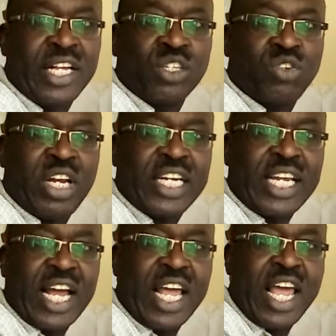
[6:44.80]
So
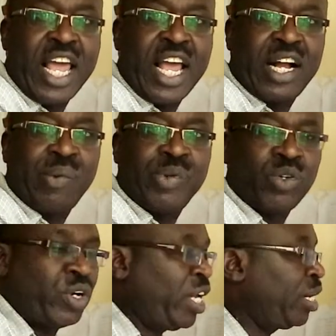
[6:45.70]
letter A,
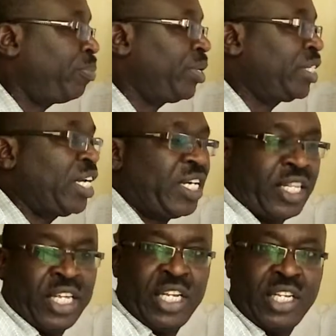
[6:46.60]
capital A, represent
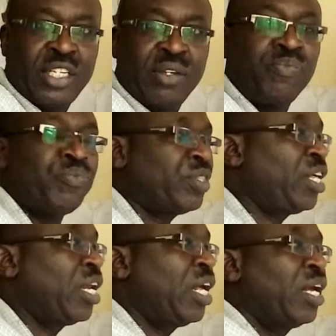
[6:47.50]
this.
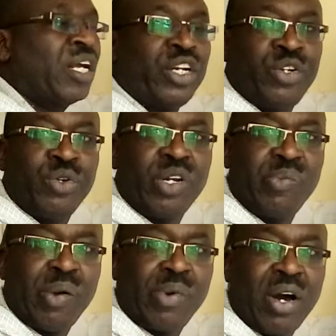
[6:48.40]
Then do you
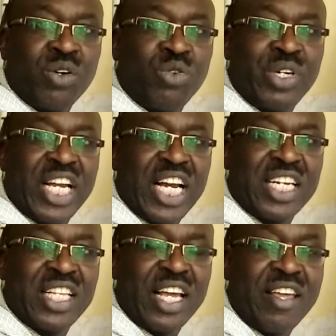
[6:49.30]
remember how do we get
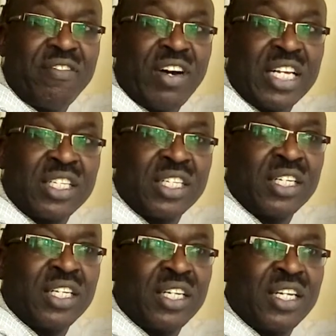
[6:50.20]
the inverse?
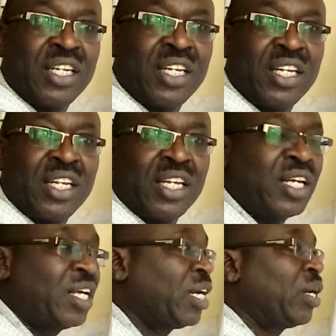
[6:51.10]

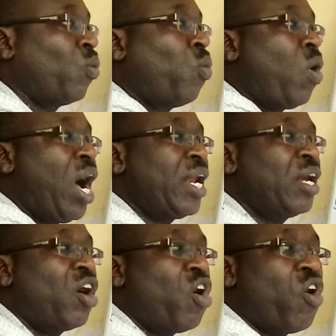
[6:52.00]

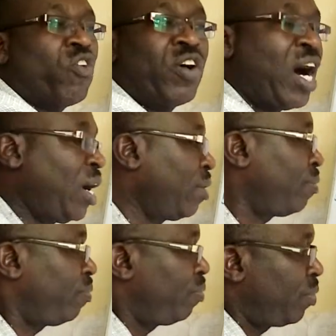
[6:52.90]
1 over
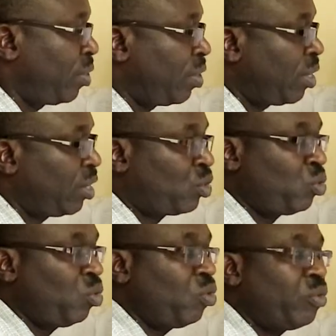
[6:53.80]

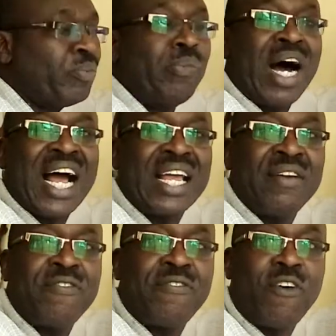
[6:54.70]
2
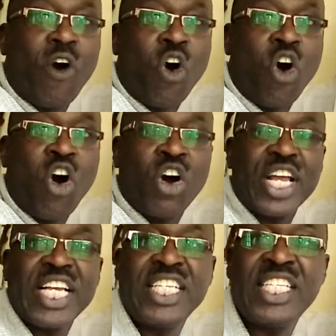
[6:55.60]
by 4
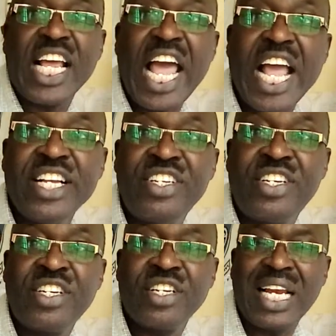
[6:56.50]
is
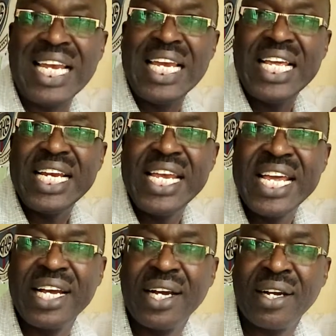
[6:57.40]
8,
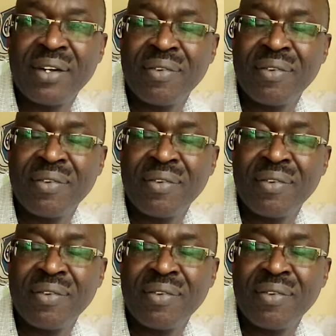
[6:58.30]
leading.